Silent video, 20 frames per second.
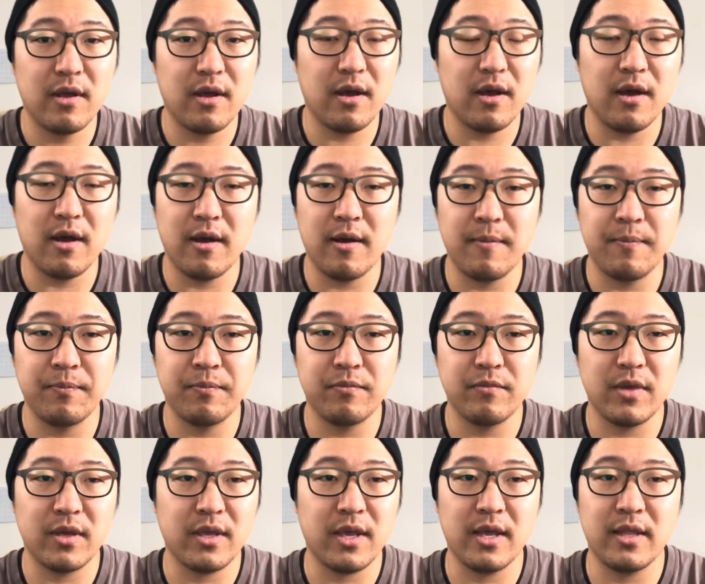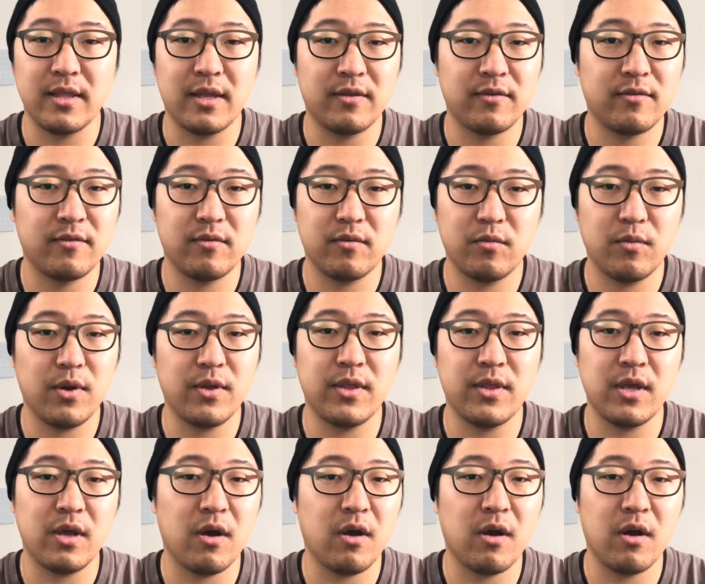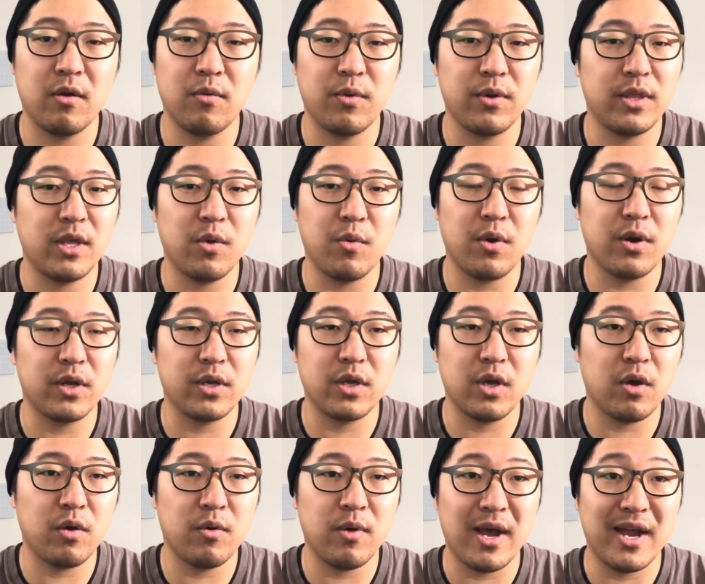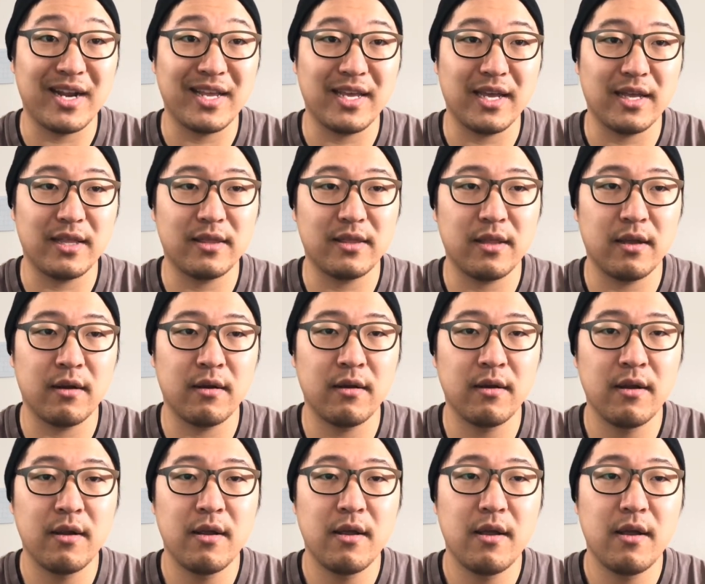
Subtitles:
again, that's where they are, where they want to go, how to get there.